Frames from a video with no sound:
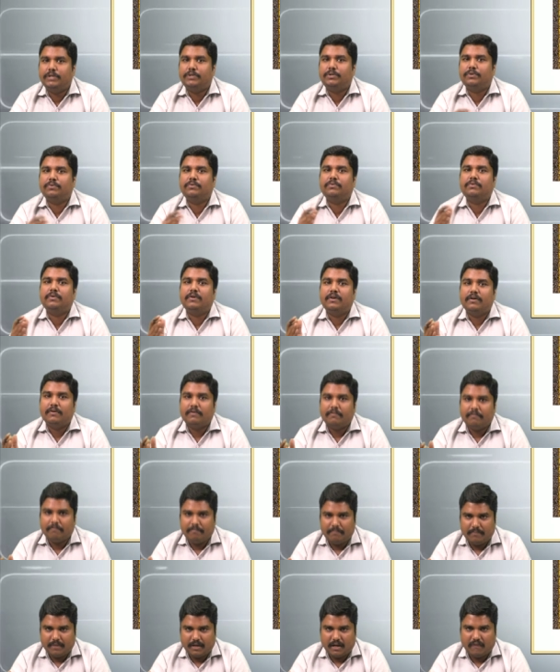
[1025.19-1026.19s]
to
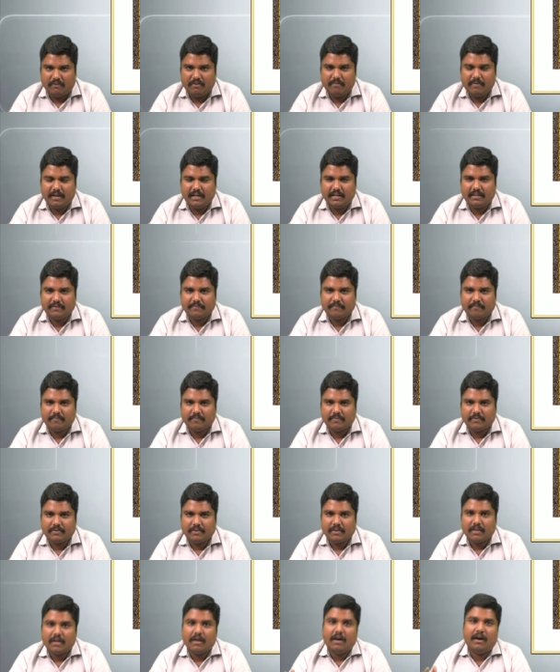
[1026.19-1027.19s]
government
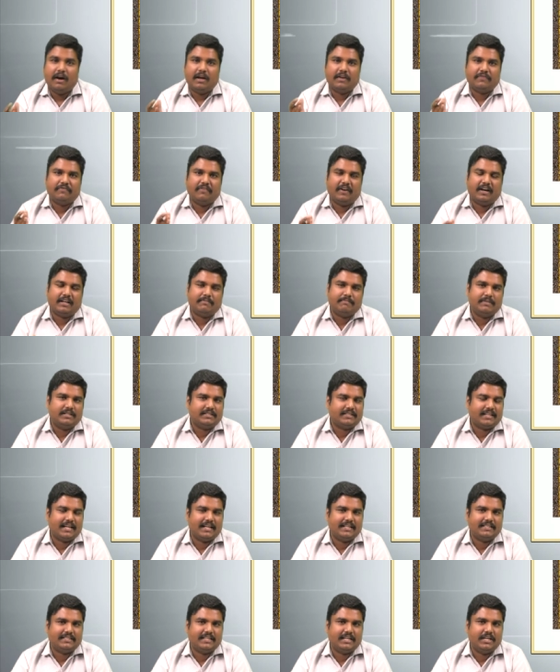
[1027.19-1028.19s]
or farmers
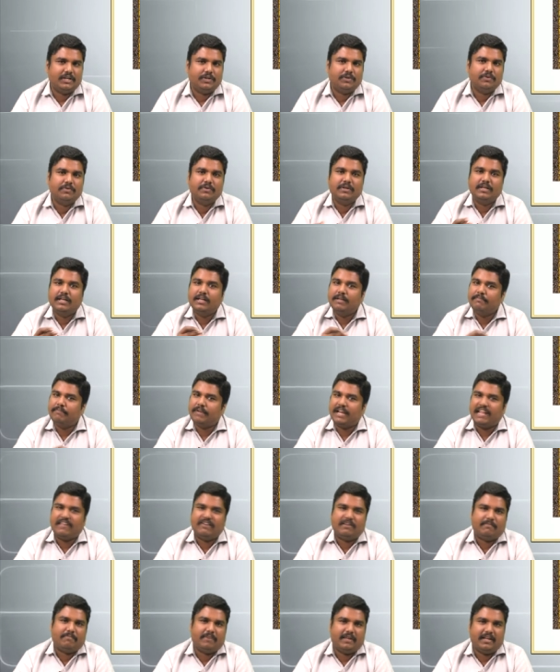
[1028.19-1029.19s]
can sell to
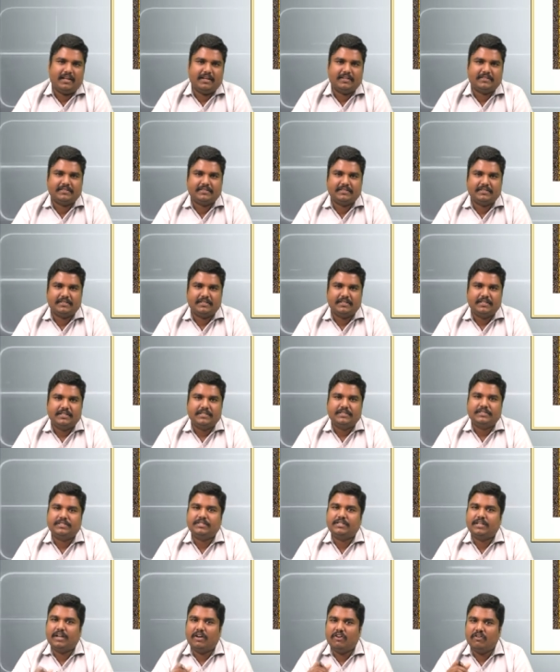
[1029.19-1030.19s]
private players.
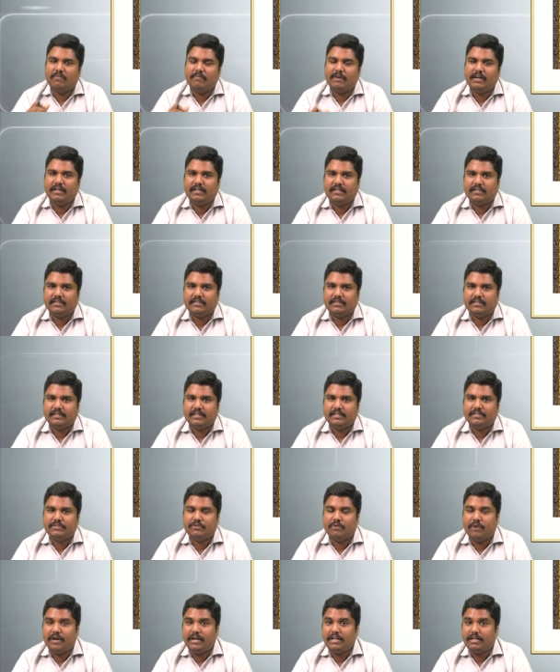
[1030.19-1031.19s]
So government is
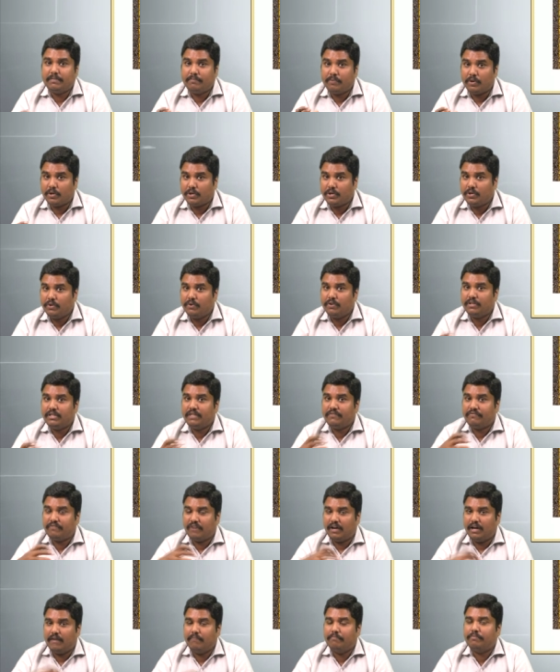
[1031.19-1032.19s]
going to procure the
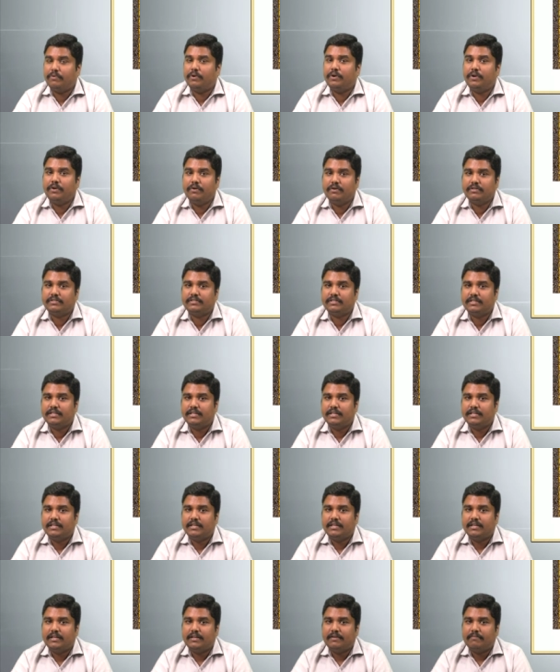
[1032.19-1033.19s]
farm produce
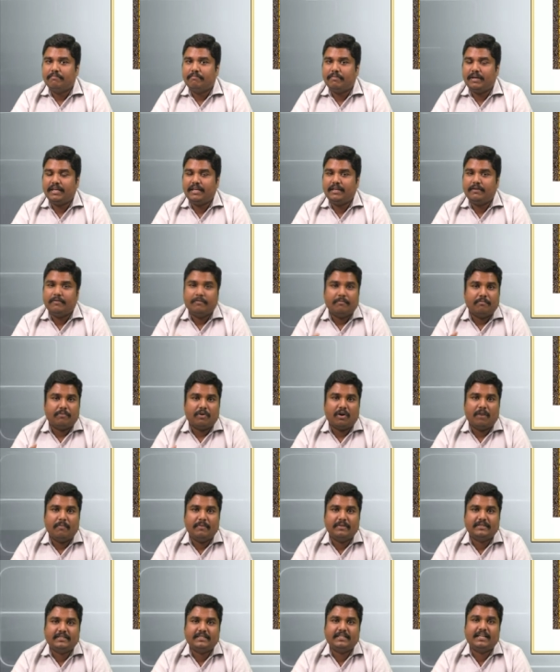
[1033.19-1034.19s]
by
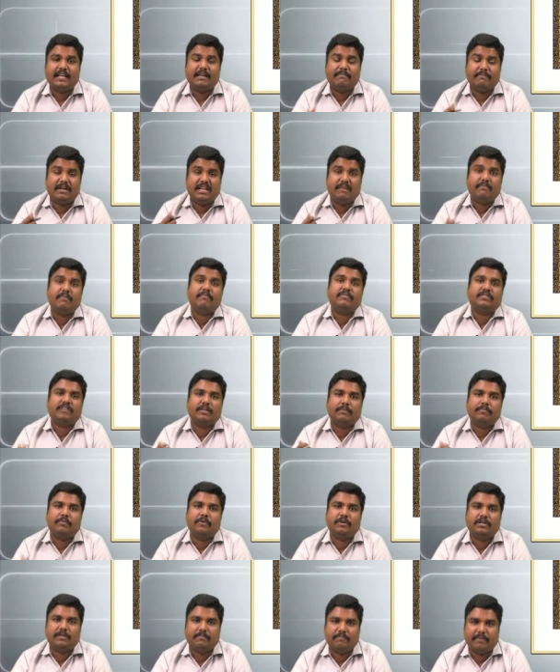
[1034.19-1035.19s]
promising a minimum
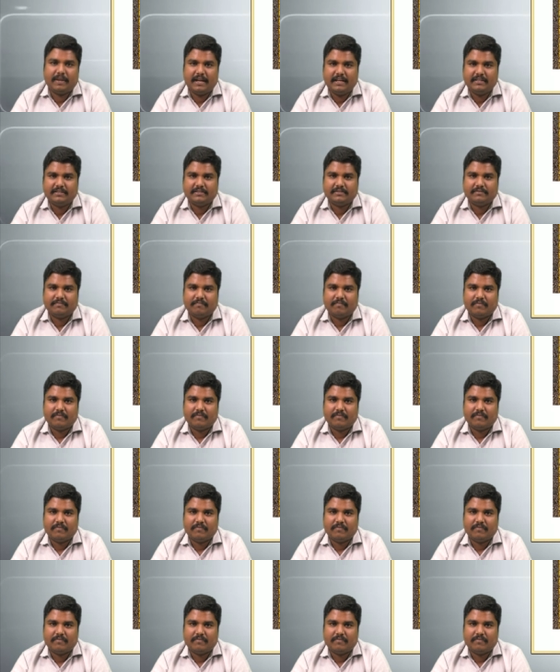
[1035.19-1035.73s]
support price